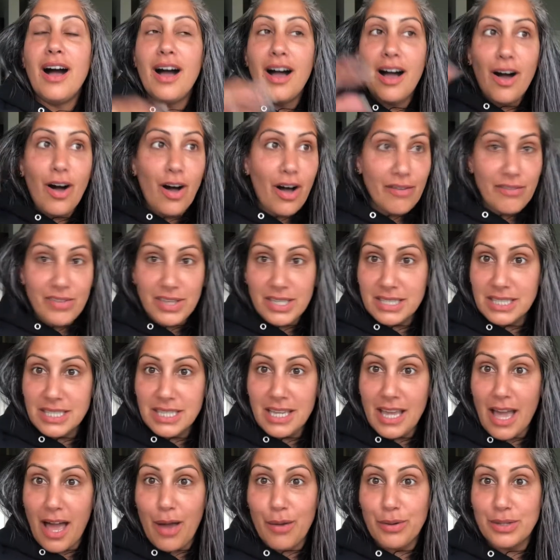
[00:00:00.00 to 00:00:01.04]

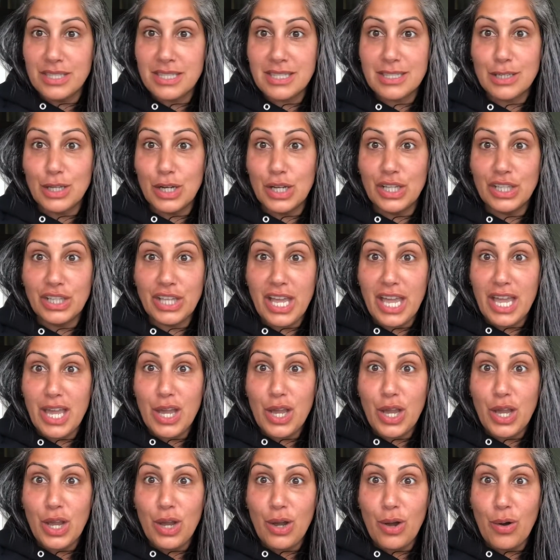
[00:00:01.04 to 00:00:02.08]
obviously I was still
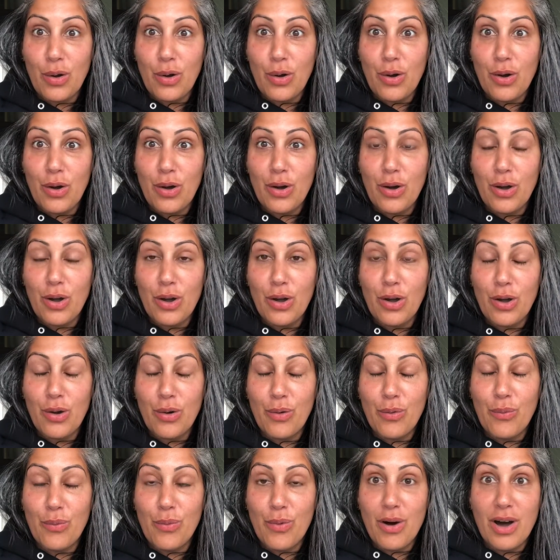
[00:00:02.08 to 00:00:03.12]
like,
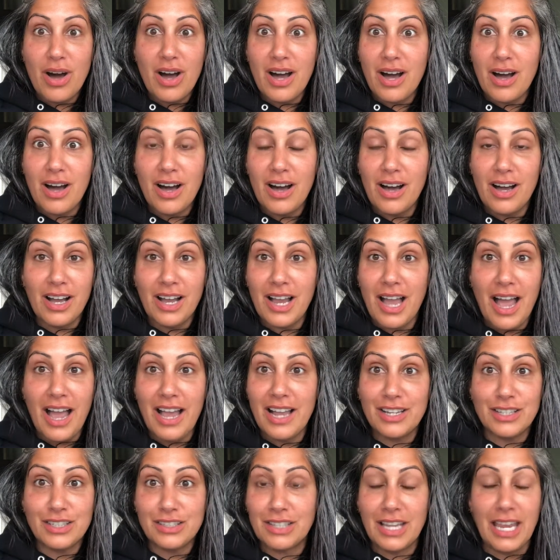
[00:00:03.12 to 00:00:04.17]
what?
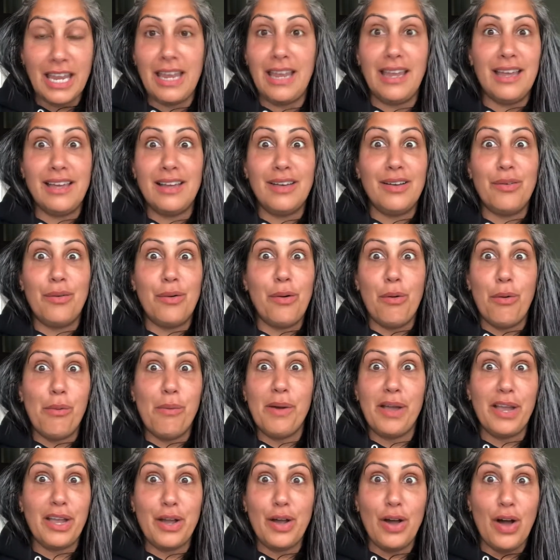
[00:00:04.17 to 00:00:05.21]
Like, oh
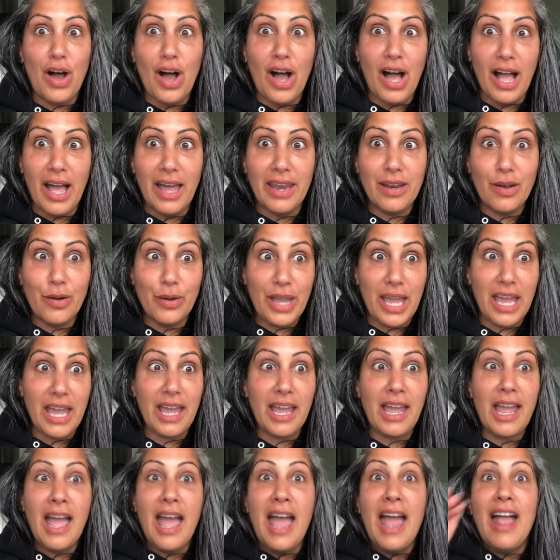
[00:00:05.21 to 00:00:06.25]
my God.
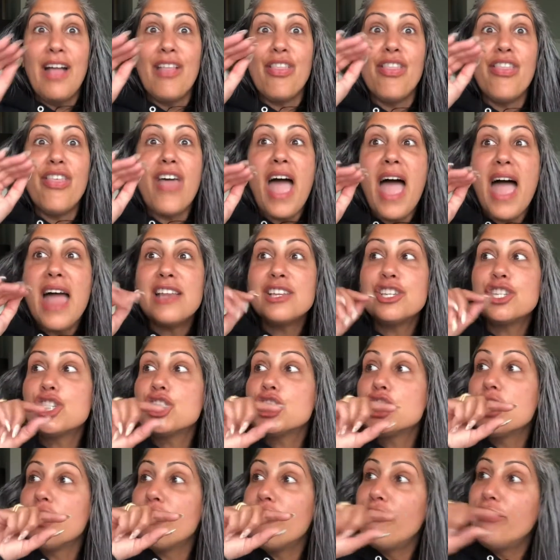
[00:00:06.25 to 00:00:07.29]
Okay. Then
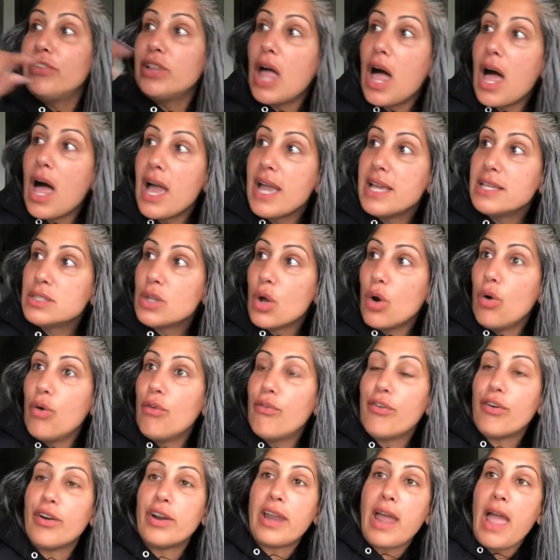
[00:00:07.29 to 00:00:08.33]
she flies
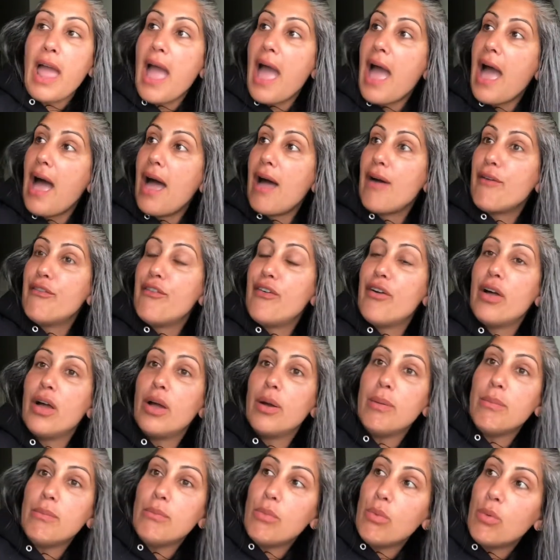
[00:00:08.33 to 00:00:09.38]
over, and I have
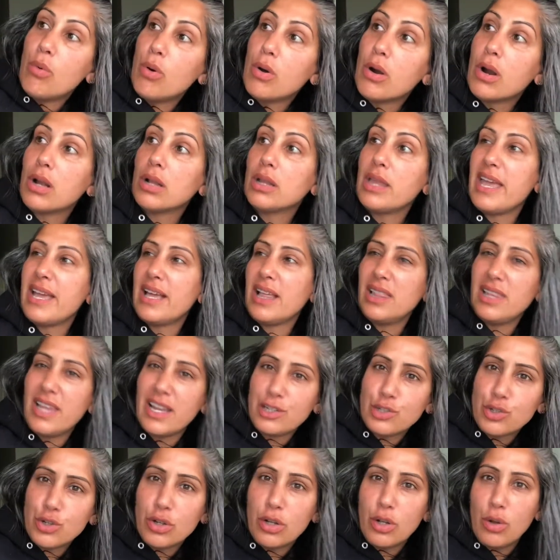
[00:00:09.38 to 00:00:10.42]
more like
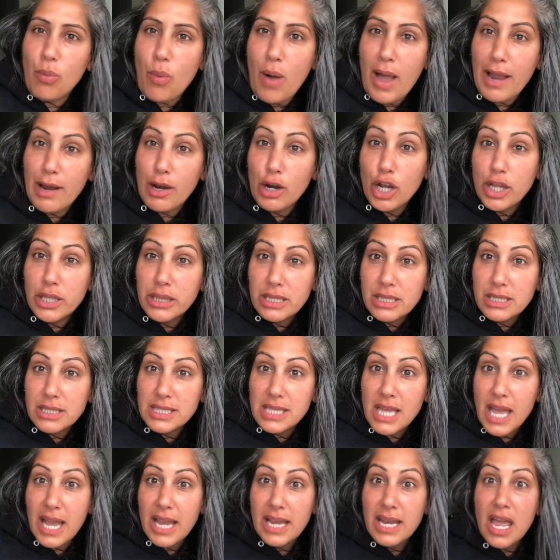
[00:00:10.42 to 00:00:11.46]
electrical wire on this
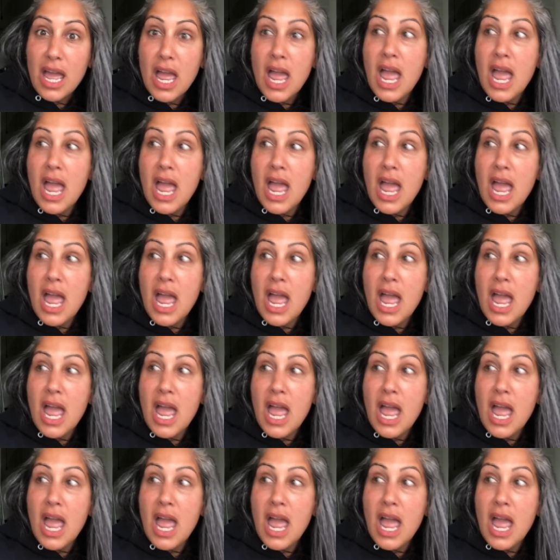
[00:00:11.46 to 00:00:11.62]
side